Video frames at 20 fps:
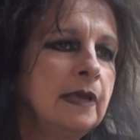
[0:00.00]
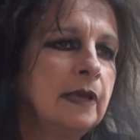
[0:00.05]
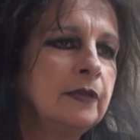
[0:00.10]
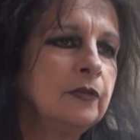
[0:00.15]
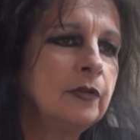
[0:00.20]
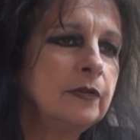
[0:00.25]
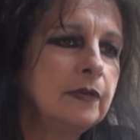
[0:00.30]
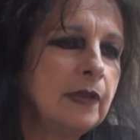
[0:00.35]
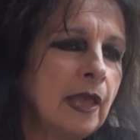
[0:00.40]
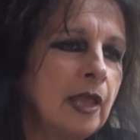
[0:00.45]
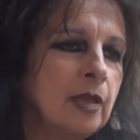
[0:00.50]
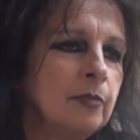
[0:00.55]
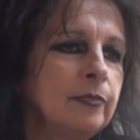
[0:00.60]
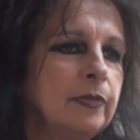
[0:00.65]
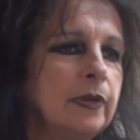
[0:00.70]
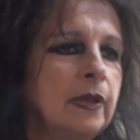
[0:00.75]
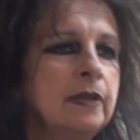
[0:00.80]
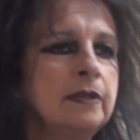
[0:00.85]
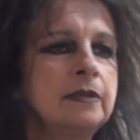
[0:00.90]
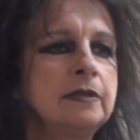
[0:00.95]
are not
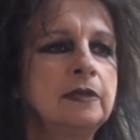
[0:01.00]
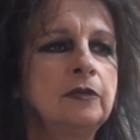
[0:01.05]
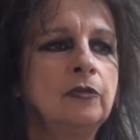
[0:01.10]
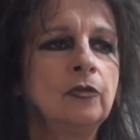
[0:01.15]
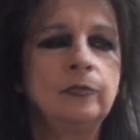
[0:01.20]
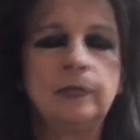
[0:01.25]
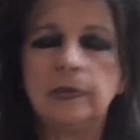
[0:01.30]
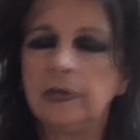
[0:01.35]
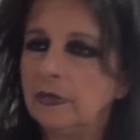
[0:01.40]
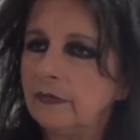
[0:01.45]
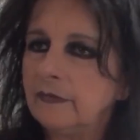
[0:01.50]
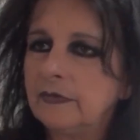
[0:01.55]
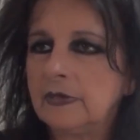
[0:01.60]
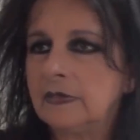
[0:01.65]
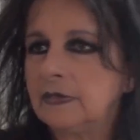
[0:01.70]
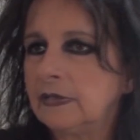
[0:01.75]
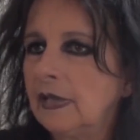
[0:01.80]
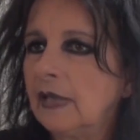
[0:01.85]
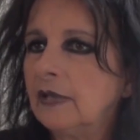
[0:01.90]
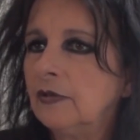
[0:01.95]
helped and they don't believe
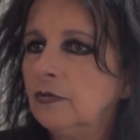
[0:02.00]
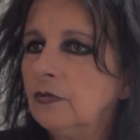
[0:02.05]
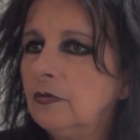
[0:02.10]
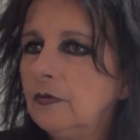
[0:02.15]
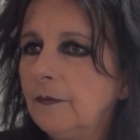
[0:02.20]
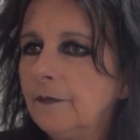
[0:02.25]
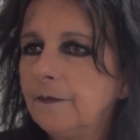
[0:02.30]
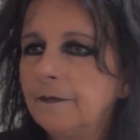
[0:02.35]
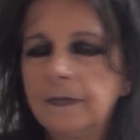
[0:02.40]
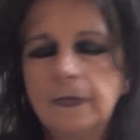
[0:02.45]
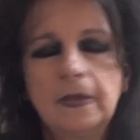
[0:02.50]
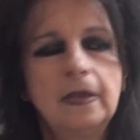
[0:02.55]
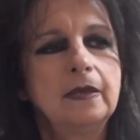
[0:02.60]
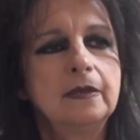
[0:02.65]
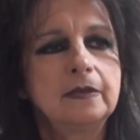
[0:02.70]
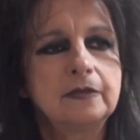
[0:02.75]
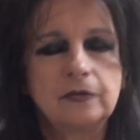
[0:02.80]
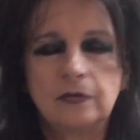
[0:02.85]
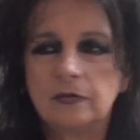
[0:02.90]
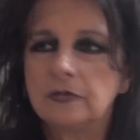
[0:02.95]
that they can do.
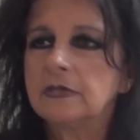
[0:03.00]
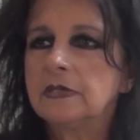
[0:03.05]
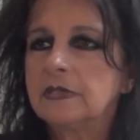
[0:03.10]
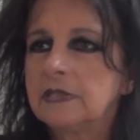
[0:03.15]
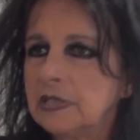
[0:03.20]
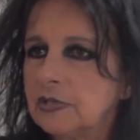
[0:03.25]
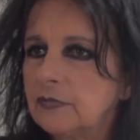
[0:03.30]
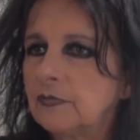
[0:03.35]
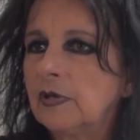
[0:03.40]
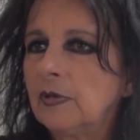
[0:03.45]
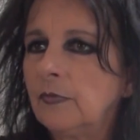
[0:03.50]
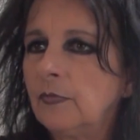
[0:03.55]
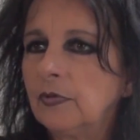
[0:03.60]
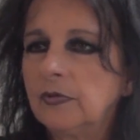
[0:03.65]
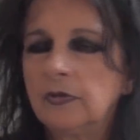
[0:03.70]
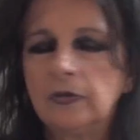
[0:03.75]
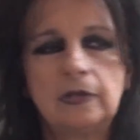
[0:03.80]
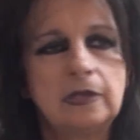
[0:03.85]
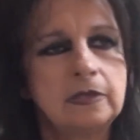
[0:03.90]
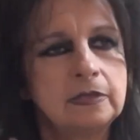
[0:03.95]
So this is very
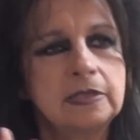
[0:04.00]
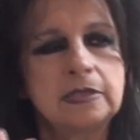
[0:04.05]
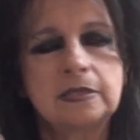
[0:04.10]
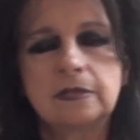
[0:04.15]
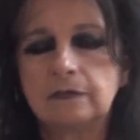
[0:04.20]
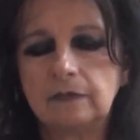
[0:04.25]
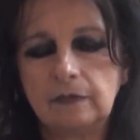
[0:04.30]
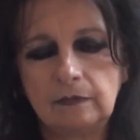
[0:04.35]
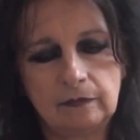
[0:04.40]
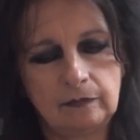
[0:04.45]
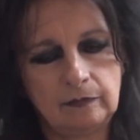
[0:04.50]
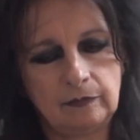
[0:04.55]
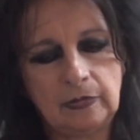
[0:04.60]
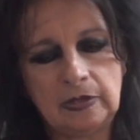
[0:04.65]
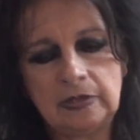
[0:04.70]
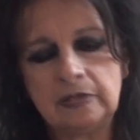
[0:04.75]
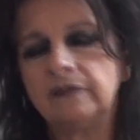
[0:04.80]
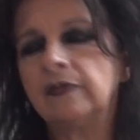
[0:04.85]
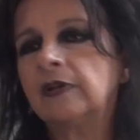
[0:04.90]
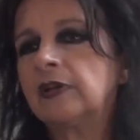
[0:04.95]
important, and
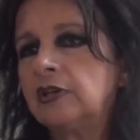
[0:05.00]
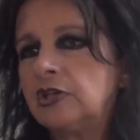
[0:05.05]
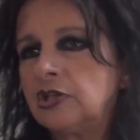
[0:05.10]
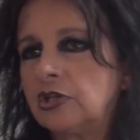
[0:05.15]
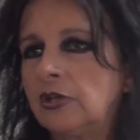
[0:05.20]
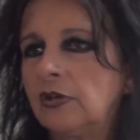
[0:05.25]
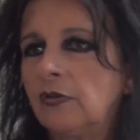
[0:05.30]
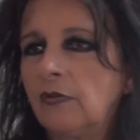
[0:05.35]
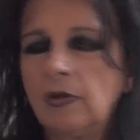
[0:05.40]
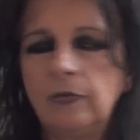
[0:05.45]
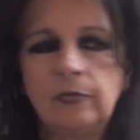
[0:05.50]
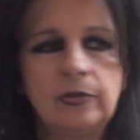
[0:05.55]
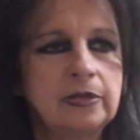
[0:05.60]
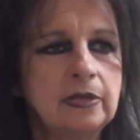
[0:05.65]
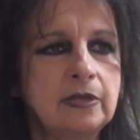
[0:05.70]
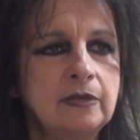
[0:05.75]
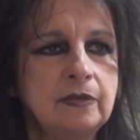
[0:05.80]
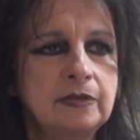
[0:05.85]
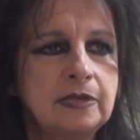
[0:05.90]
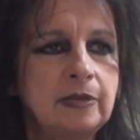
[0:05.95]
it's very general,
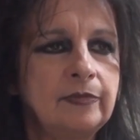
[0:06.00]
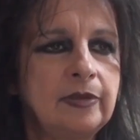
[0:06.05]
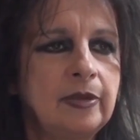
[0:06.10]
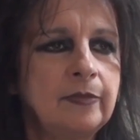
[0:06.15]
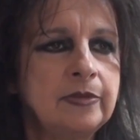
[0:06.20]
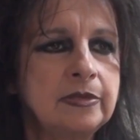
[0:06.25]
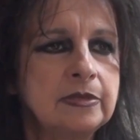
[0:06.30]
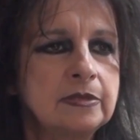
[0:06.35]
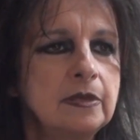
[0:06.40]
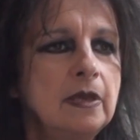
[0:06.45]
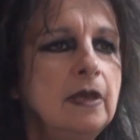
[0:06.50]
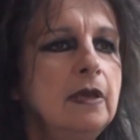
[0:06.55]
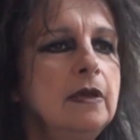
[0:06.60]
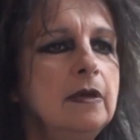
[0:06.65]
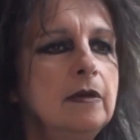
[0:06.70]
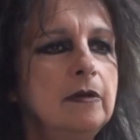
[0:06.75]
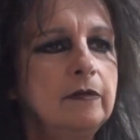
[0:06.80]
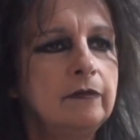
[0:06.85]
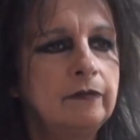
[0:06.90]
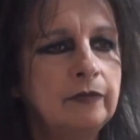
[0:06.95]
but at the same time it's
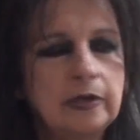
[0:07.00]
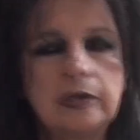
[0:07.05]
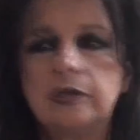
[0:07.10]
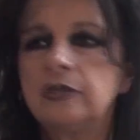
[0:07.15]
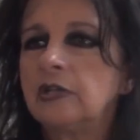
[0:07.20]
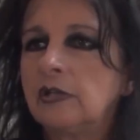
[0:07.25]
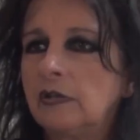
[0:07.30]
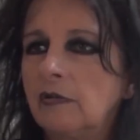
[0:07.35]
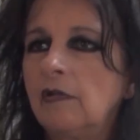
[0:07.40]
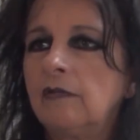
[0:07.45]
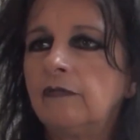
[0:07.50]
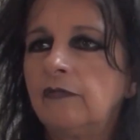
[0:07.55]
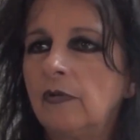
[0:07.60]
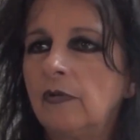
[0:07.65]
very general